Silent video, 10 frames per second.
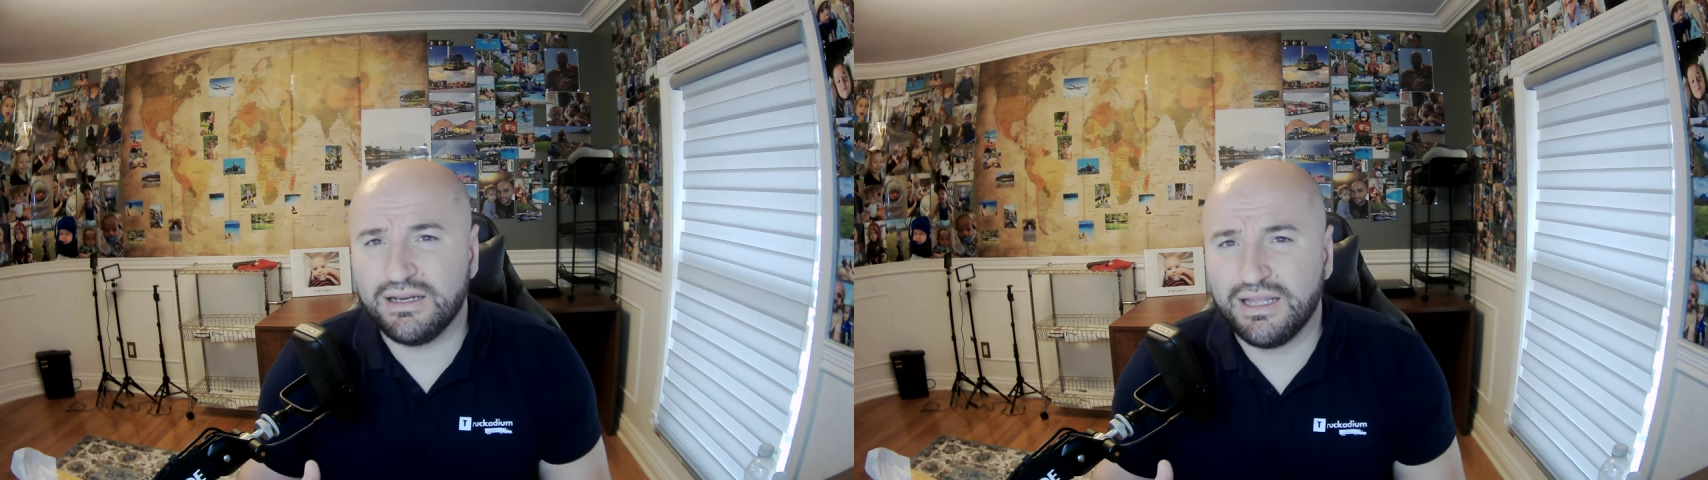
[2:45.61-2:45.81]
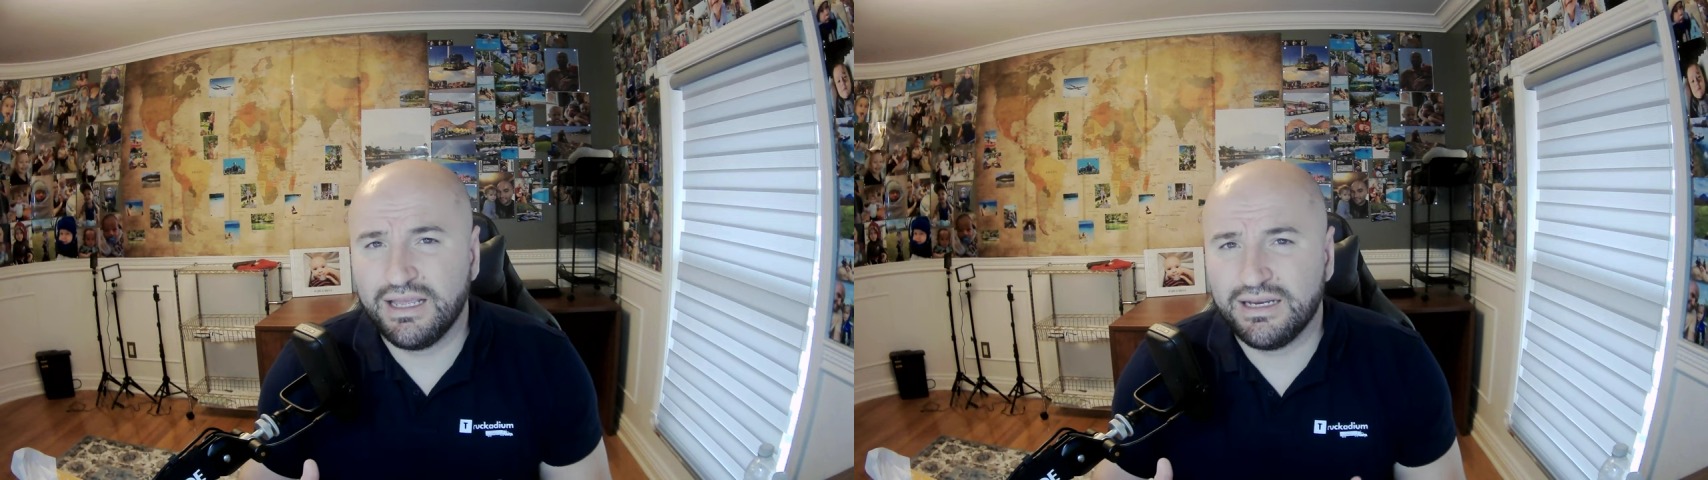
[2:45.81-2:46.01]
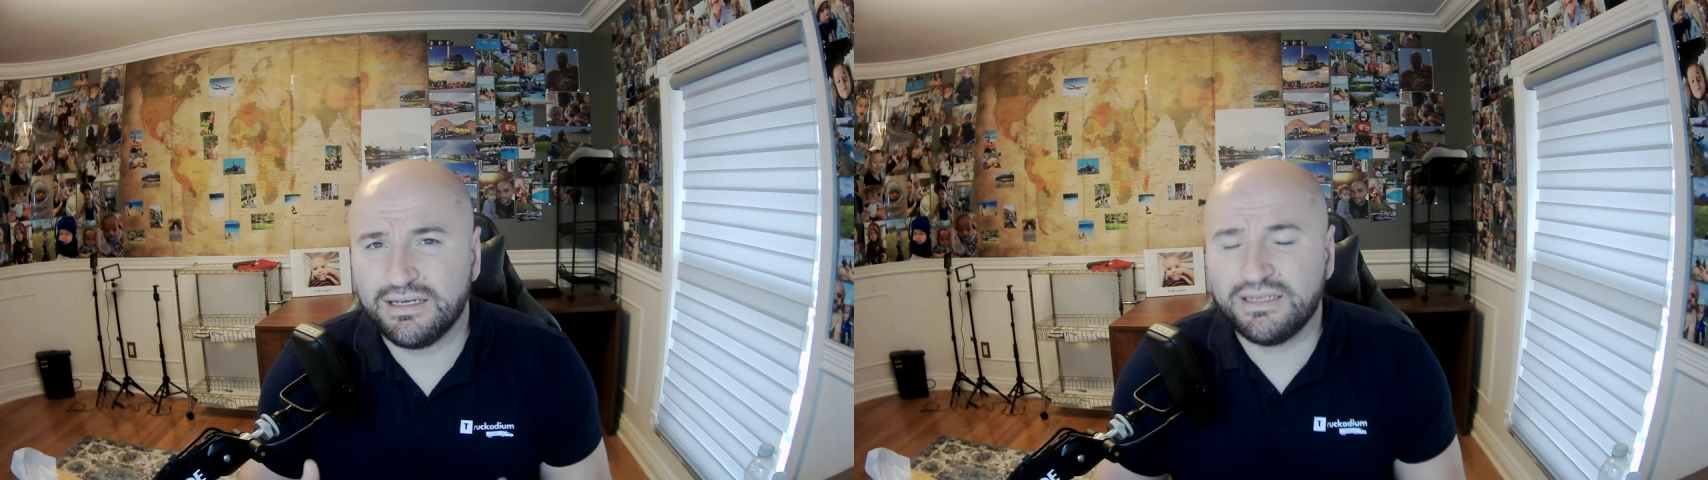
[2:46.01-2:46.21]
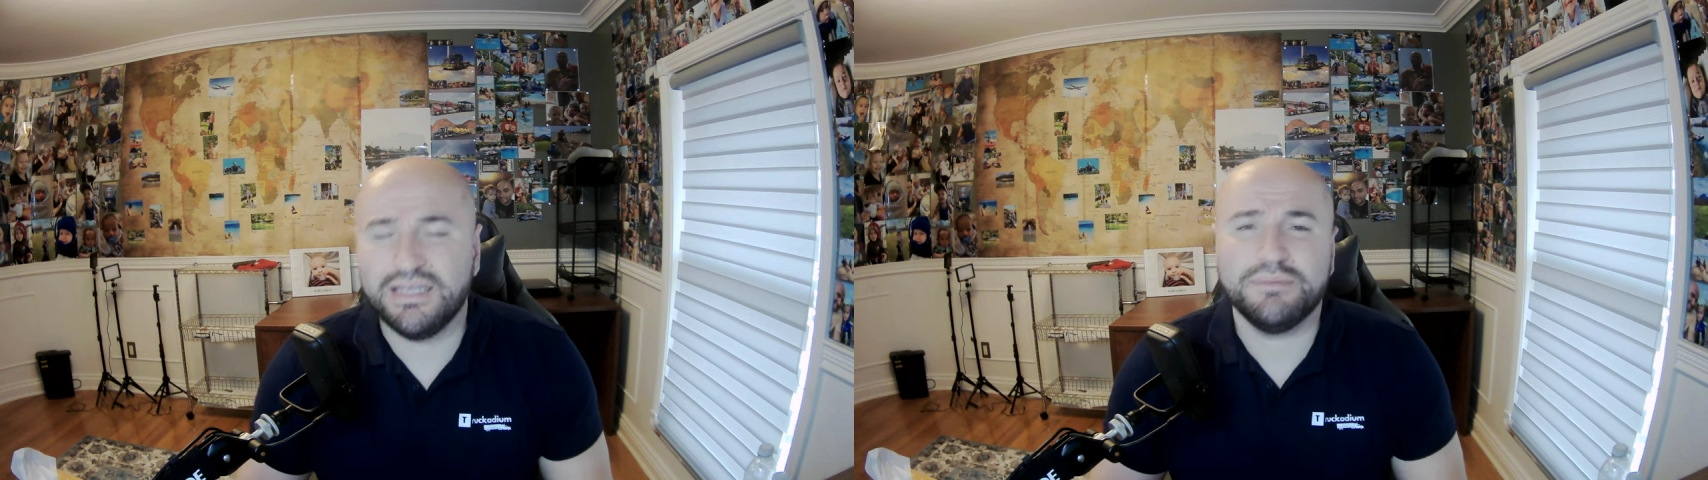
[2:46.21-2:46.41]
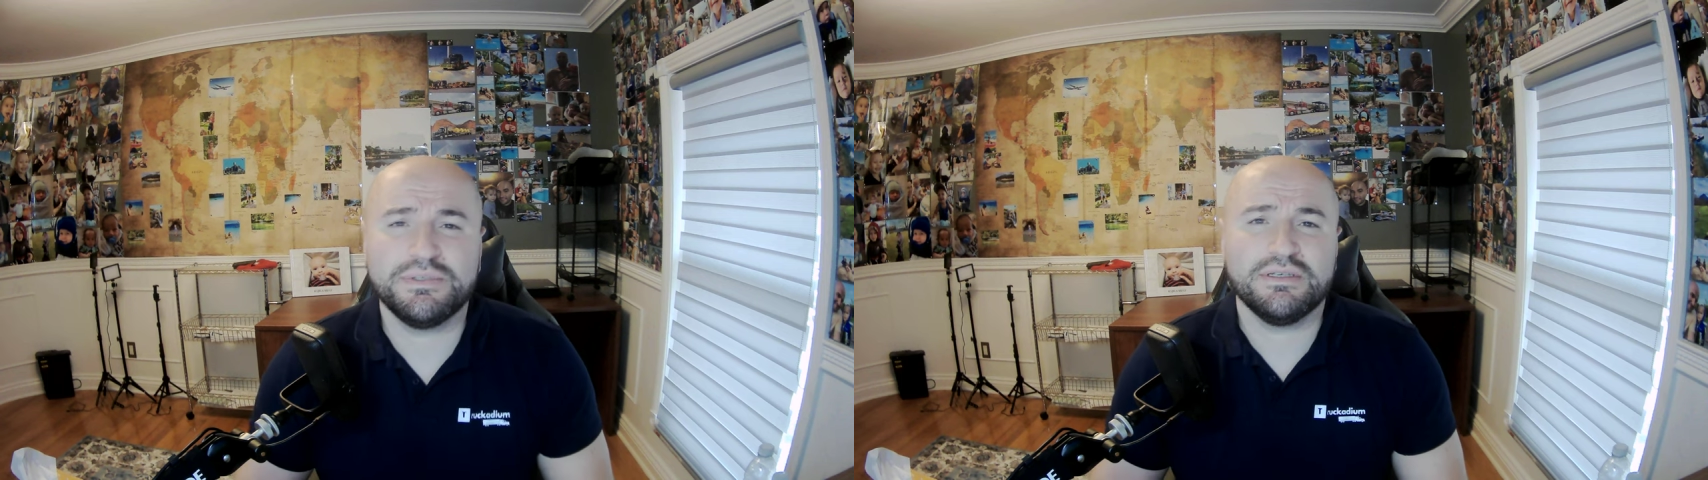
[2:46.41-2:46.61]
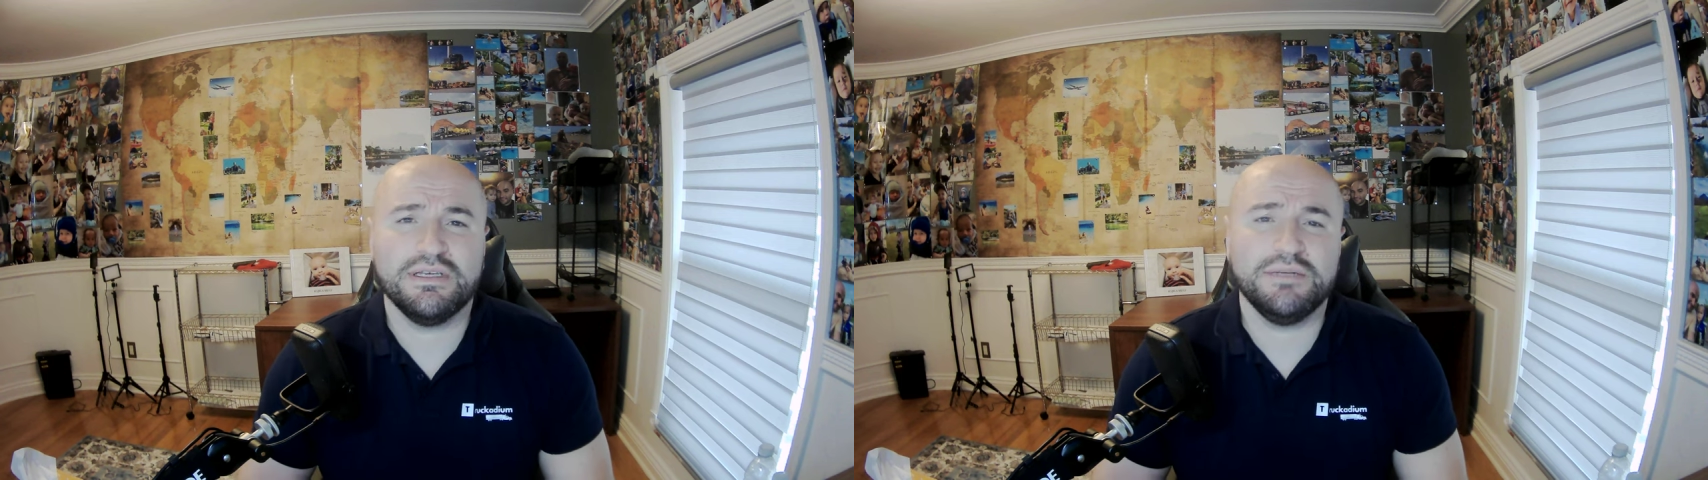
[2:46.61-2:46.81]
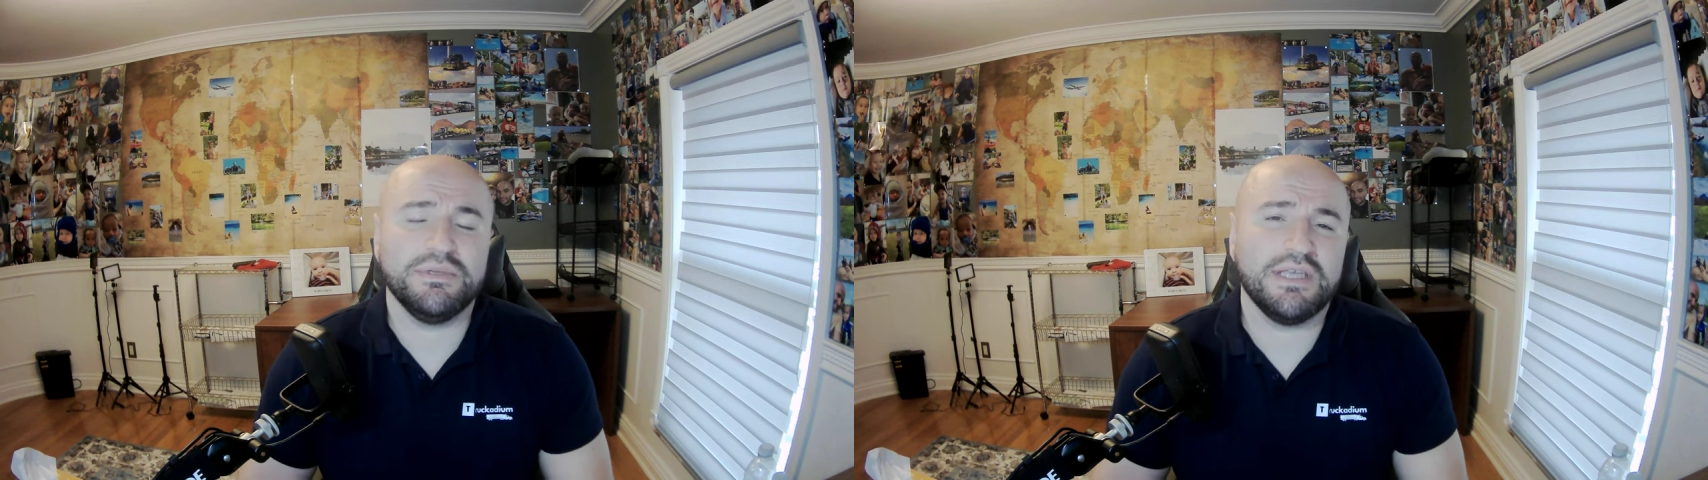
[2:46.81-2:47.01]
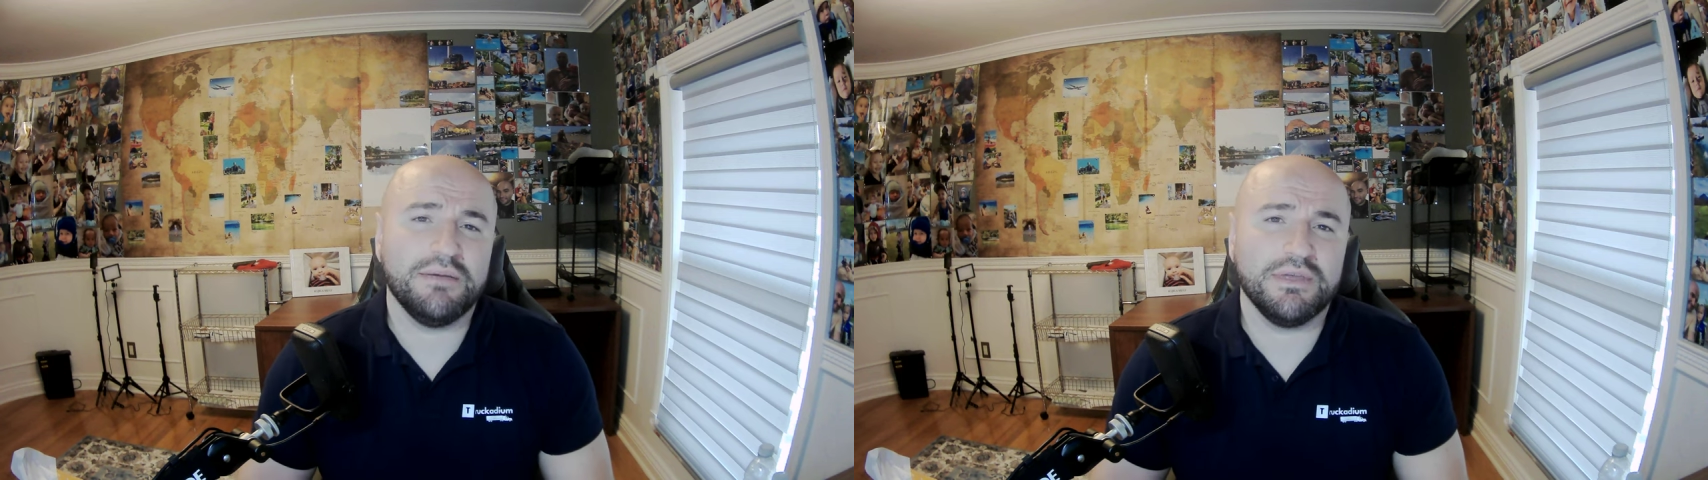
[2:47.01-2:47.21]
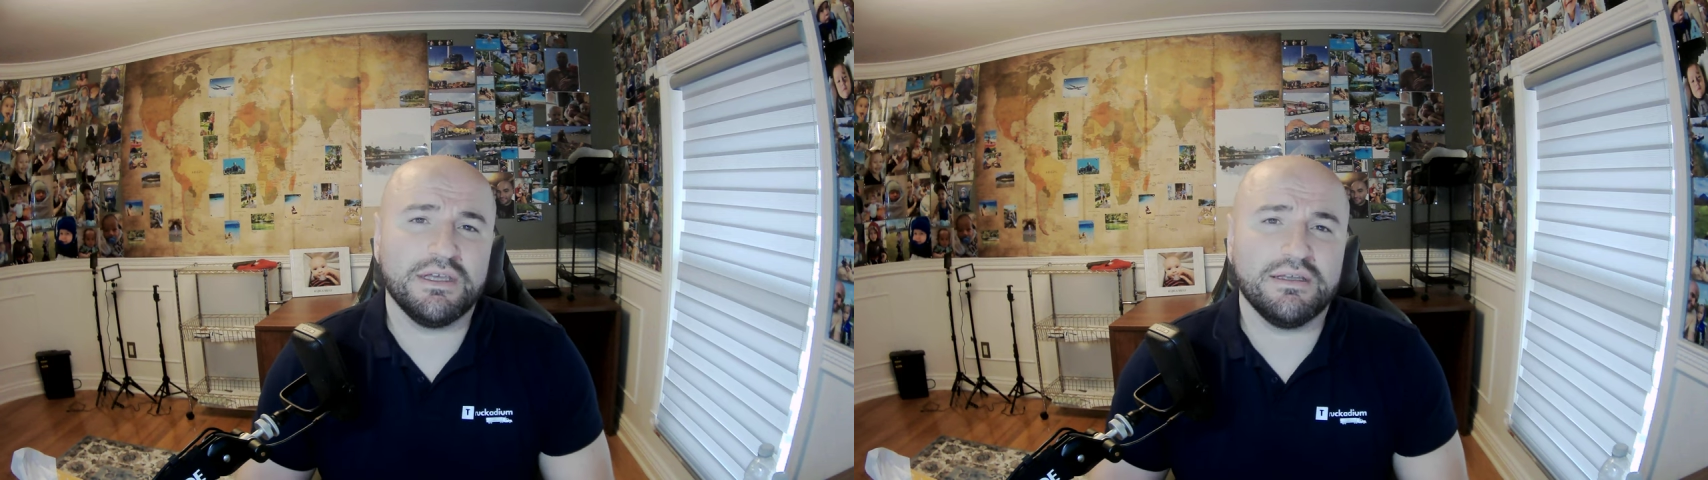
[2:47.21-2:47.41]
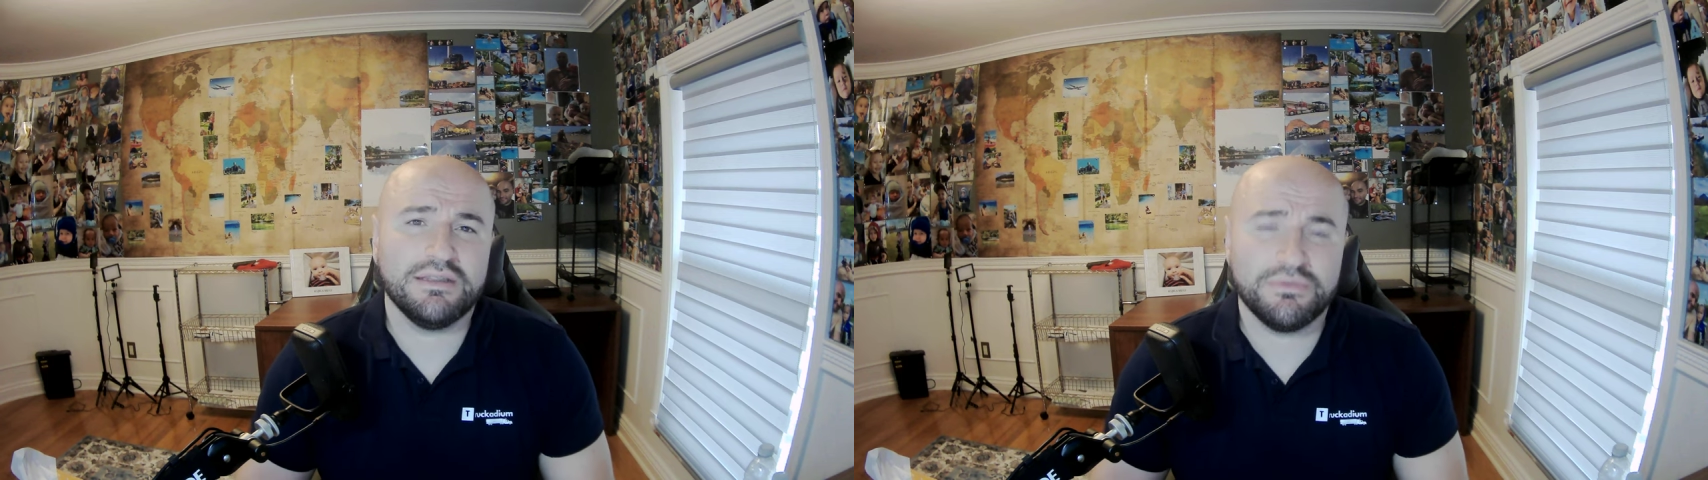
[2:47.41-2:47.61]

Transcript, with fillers: and tips in becoming